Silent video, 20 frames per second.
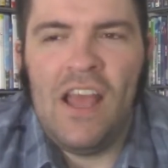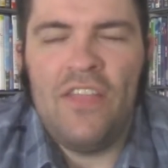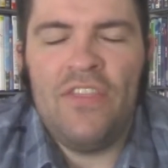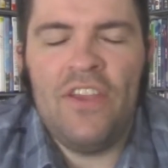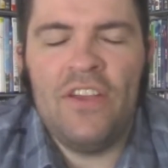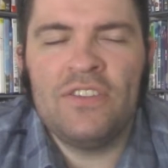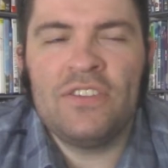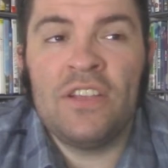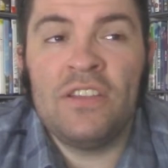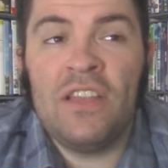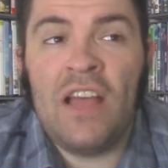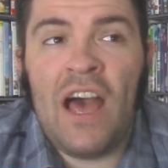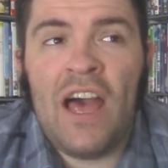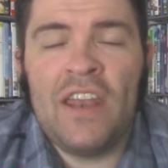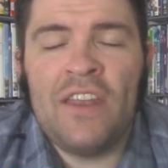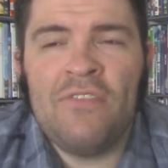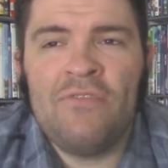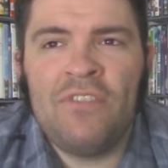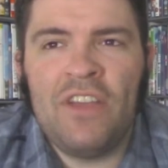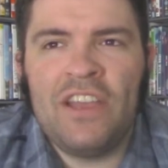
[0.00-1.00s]
there's a
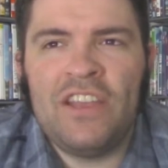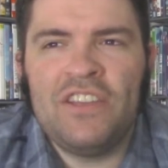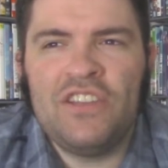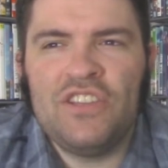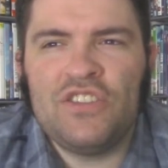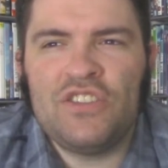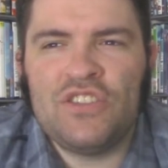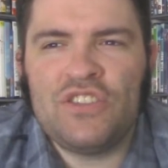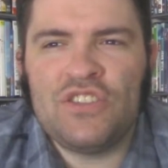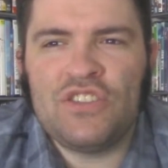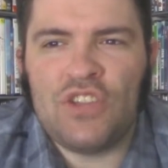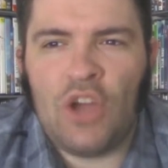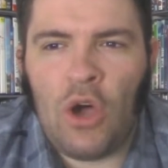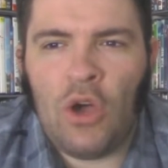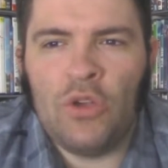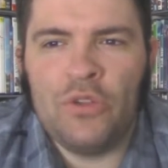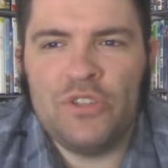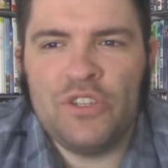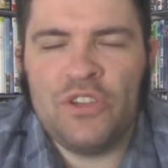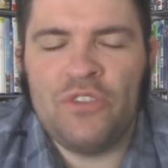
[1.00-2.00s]
lot of like
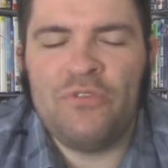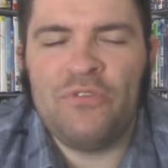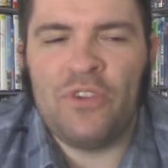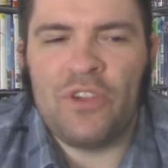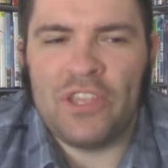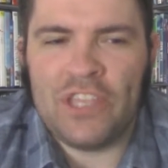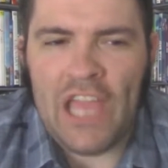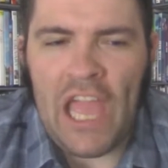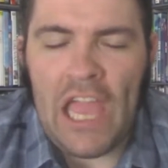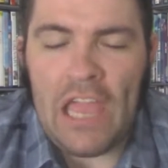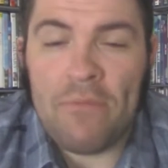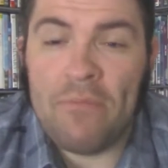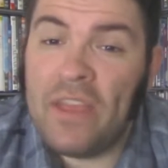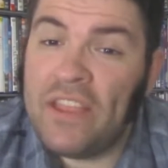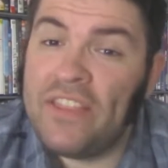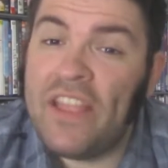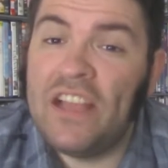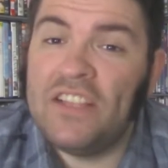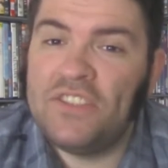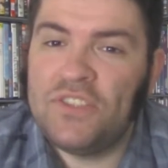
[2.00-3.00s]
nostalgia for
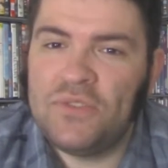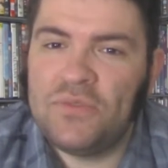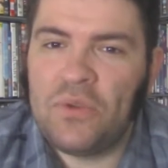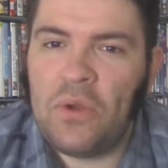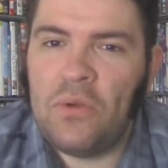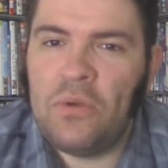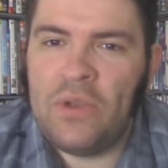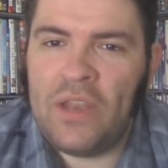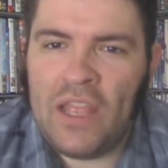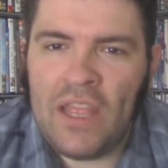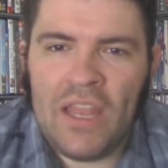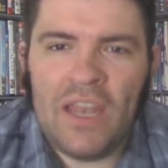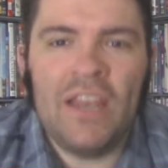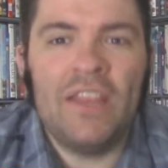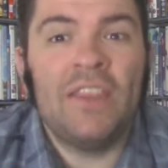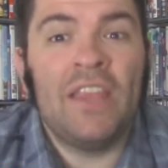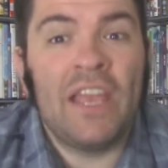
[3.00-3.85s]
gaming that's thrown in and